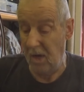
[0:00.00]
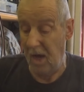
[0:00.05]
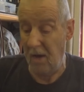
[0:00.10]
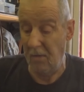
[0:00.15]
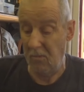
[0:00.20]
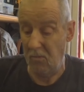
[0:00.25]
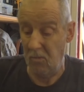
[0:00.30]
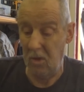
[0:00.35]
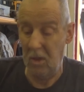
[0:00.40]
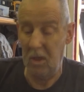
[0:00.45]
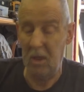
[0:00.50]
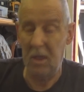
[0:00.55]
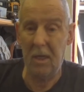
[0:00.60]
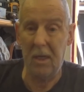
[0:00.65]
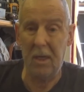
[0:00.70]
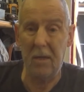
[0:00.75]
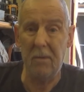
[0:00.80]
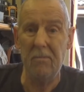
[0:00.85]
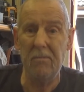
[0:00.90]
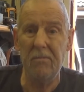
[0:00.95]
up really,
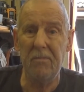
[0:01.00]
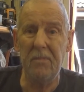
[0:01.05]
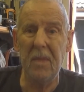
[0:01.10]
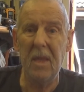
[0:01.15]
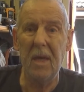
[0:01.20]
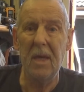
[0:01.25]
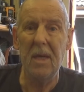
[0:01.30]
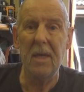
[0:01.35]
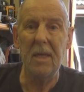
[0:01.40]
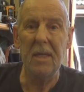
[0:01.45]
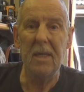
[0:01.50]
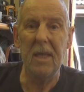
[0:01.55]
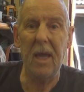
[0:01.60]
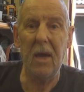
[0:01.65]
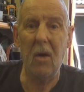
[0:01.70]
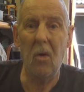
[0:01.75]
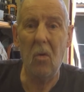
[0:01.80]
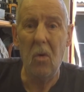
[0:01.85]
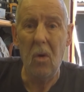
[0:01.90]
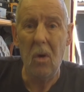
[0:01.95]
isn't it?
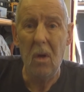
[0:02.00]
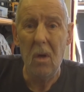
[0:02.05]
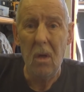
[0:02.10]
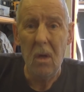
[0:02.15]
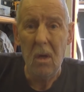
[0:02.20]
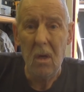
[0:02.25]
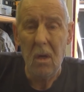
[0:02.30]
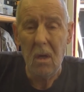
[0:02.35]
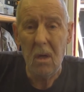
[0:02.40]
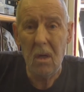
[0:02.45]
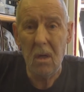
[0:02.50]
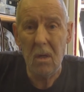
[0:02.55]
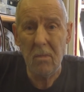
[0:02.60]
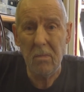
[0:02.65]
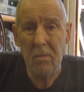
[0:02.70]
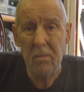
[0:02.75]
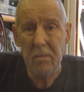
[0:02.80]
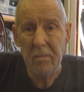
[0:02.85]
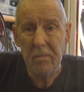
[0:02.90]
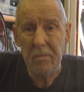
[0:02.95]
Now,
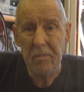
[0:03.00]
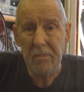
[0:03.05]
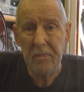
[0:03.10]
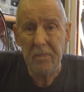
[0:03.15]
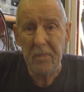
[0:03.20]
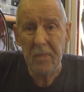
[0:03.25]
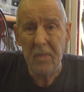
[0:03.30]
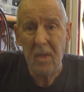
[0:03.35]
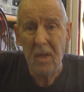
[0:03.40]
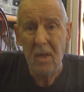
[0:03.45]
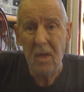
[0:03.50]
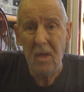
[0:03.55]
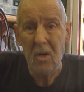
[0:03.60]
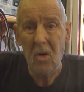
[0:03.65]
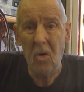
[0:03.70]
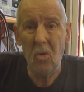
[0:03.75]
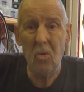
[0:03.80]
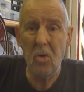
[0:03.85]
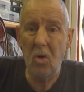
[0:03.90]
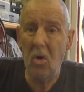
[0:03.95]

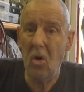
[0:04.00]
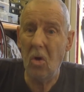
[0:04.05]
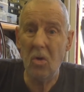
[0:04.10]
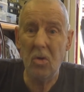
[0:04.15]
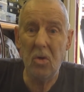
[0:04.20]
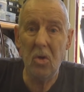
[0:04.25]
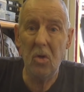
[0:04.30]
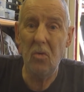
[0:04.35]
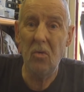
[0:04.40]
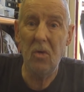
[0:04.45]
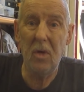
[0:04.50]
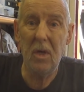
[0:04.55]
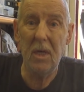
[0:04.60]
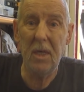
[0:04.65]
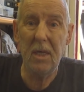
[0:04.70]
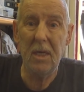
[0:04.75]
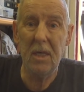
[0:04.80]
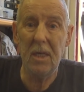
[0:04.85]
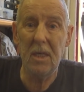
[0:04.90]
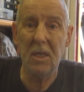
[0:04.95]
all you've got to do
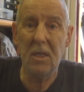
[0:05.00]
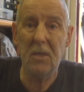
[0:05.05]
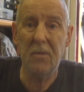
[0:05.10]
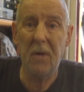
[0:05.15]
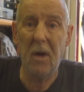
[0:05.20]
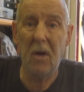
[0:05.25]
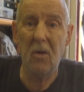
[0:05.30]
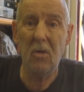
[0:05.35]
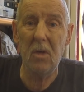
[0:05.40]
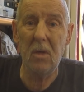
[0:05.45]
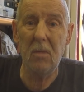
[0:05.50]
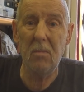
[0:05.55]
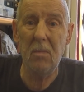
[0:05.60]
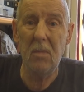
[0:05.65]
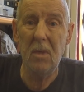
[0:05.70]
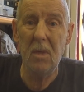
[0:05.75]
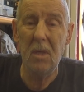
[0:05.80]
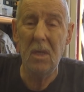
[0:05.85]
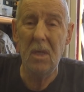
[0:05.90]
really is phone him.